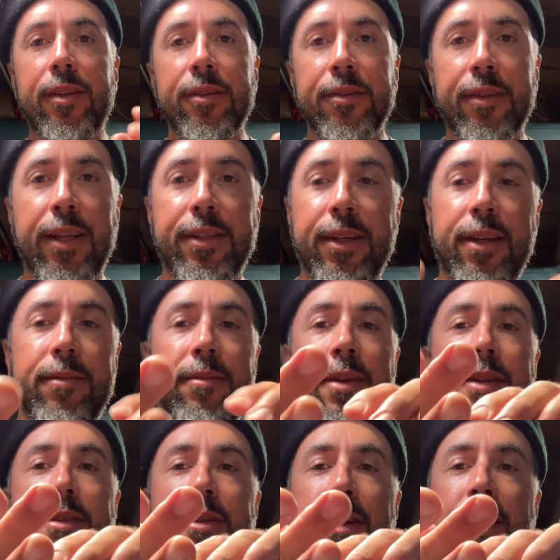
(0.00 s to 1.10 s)
So that's it.
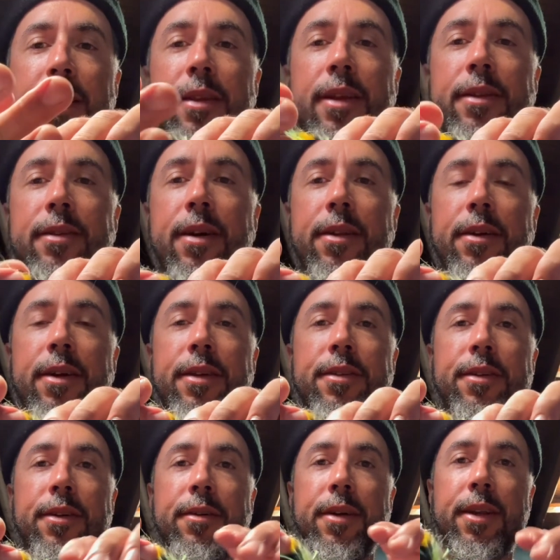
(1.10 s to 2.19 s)
That's all there is
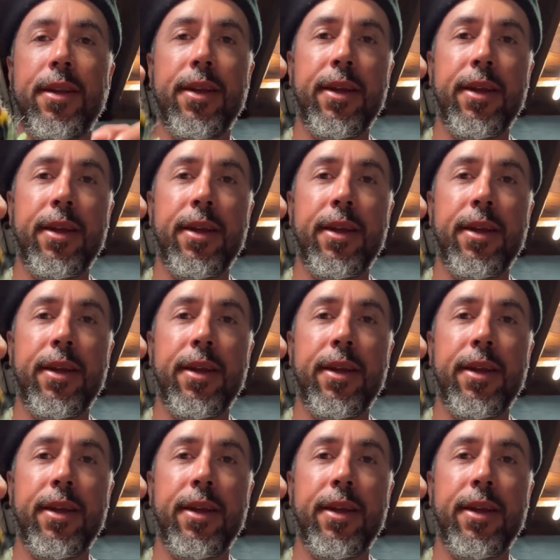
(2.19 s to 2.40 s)
to it.